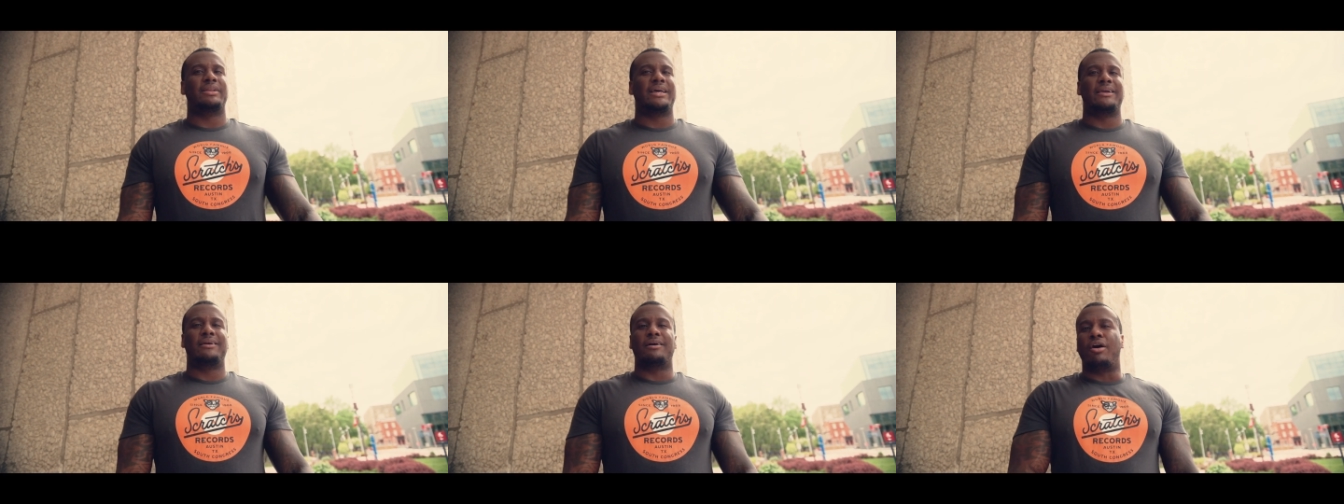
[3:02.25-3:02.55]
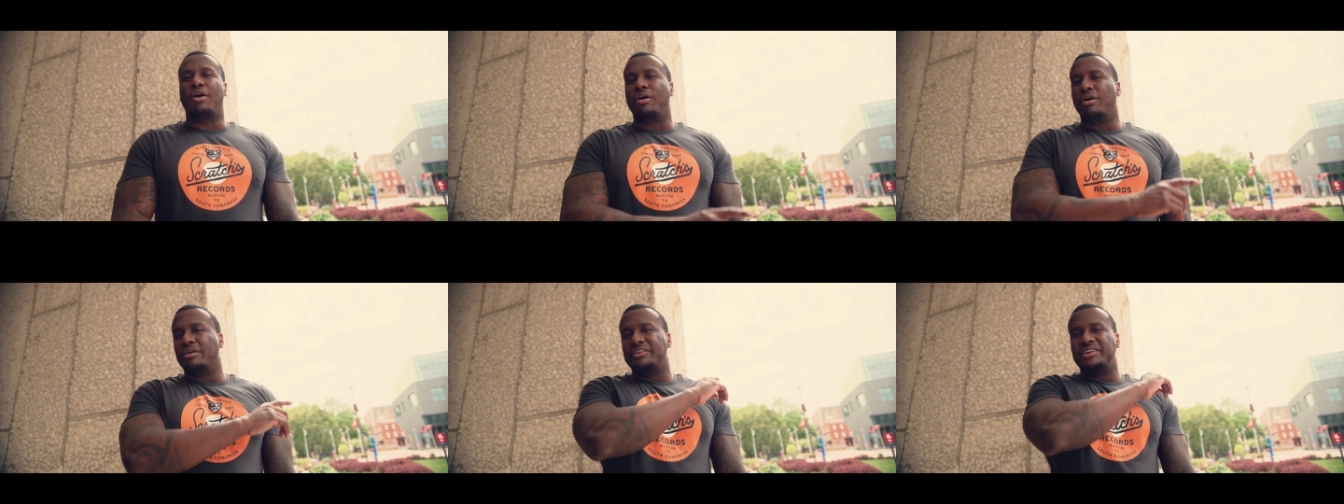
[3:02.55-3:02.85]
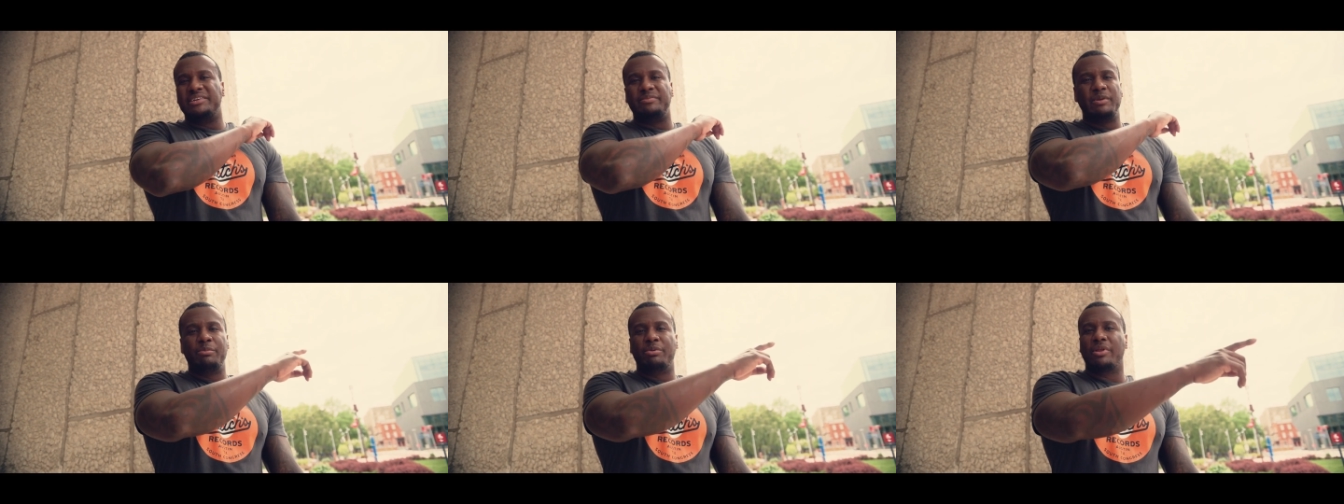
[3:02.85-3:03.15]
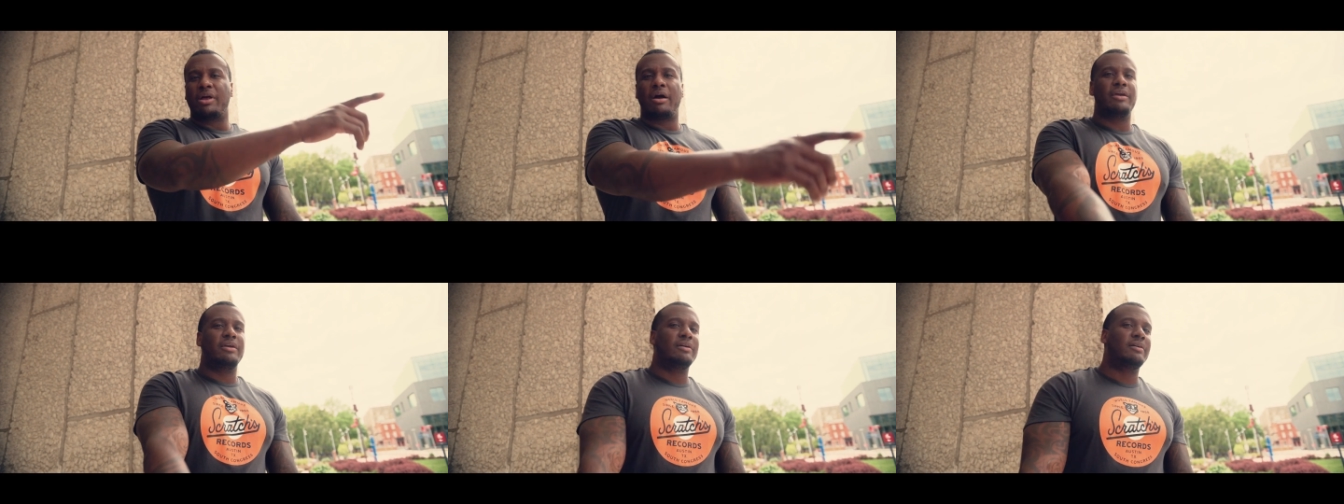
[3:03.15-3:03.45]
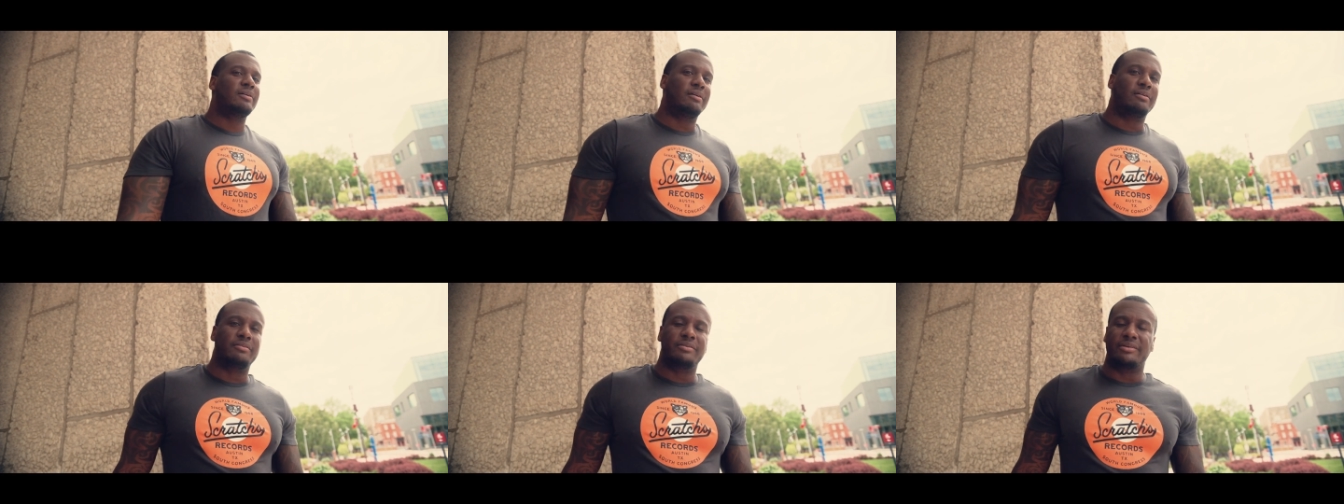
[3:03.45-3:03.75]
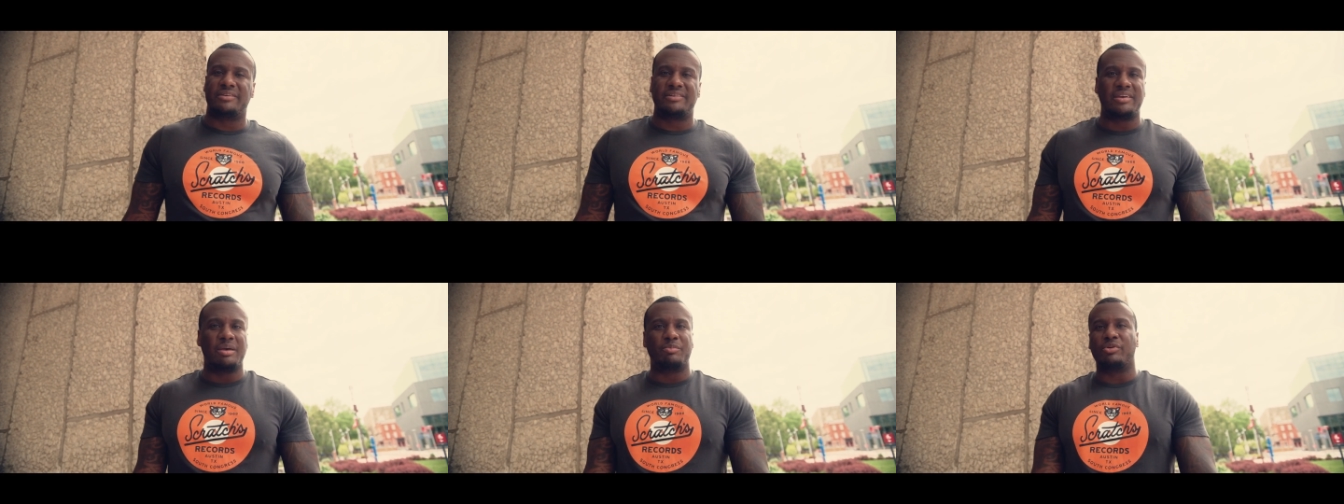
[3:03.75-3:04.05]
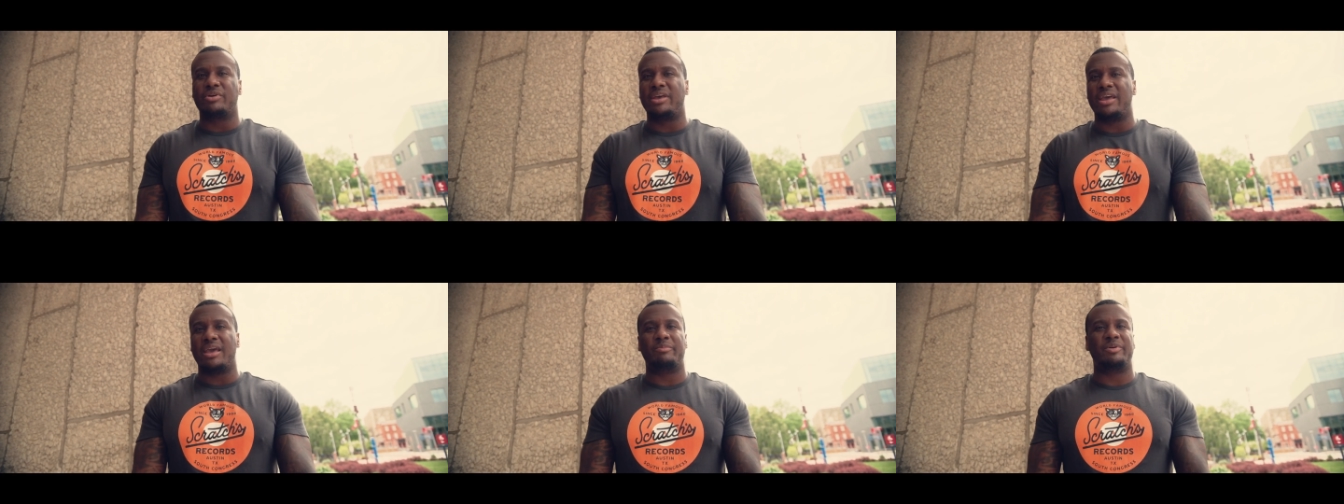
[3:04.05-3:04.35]
like all these people out here on the
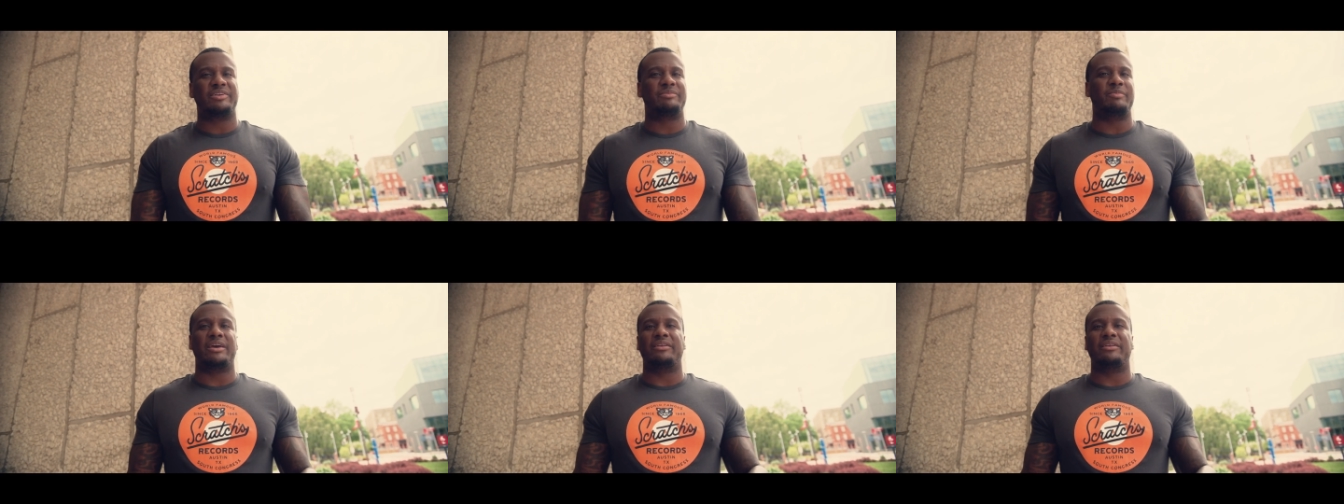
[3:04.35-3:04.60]
Temple campus,